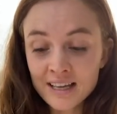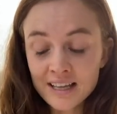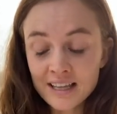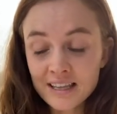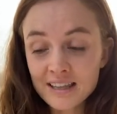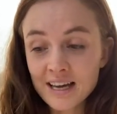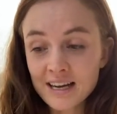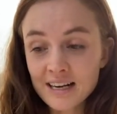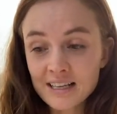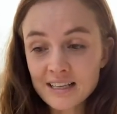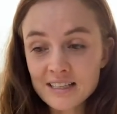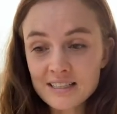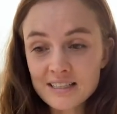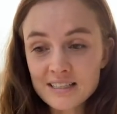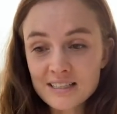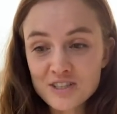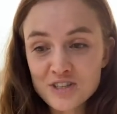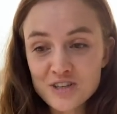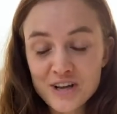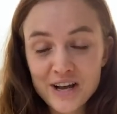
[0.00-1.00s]
that is,
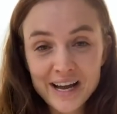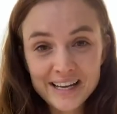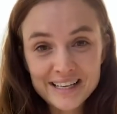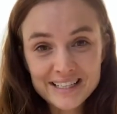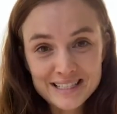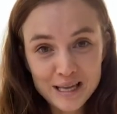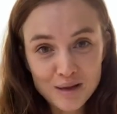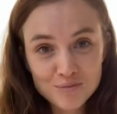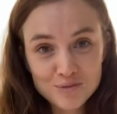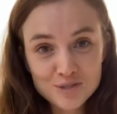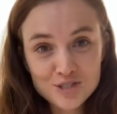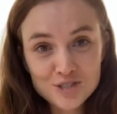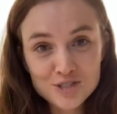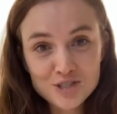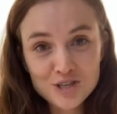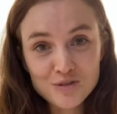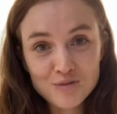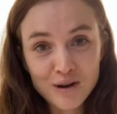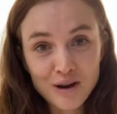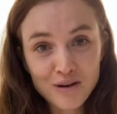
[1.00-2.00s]
you can't
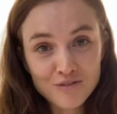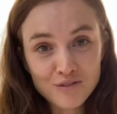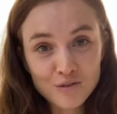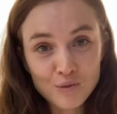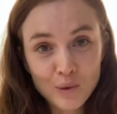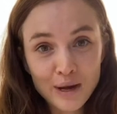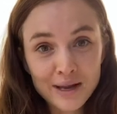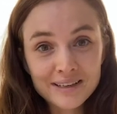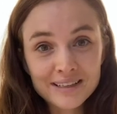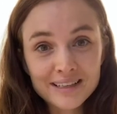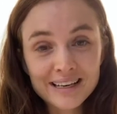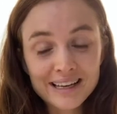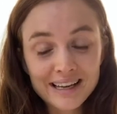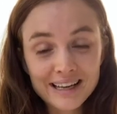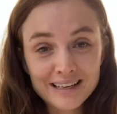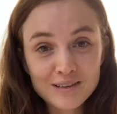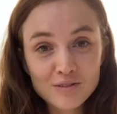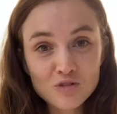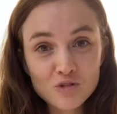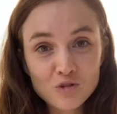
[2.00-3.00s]
substitute one for one, and
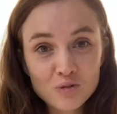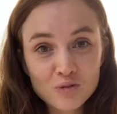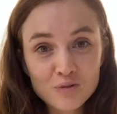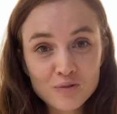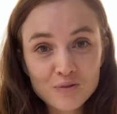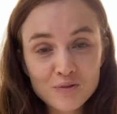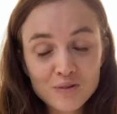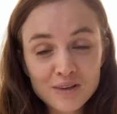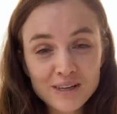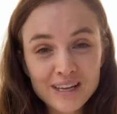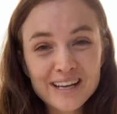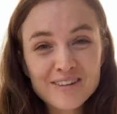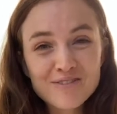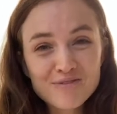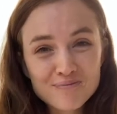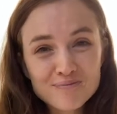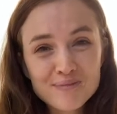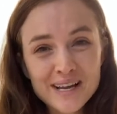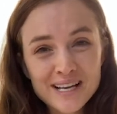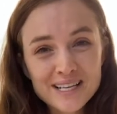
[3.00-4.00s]
it
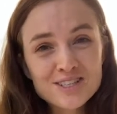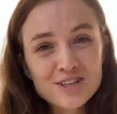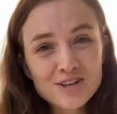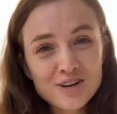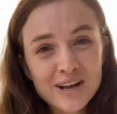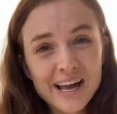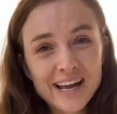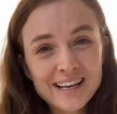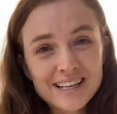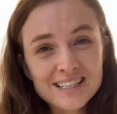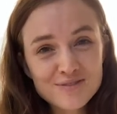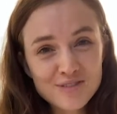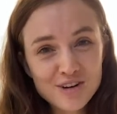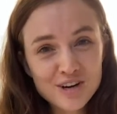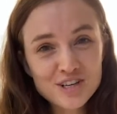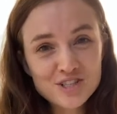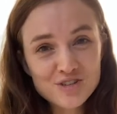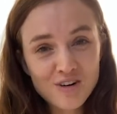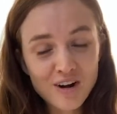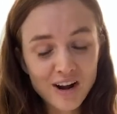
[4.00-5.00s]
makes your cakes
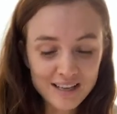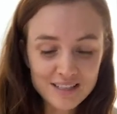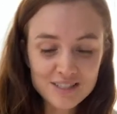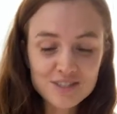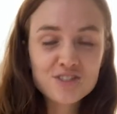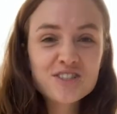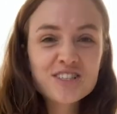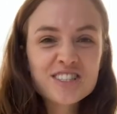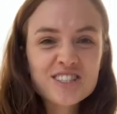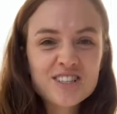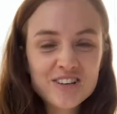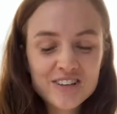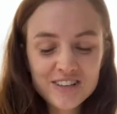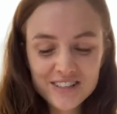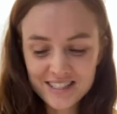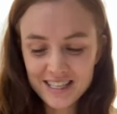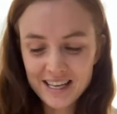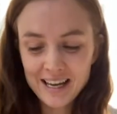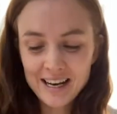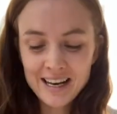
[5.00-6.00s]
very dry, so just don't use
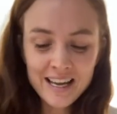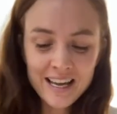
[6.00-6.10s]
that.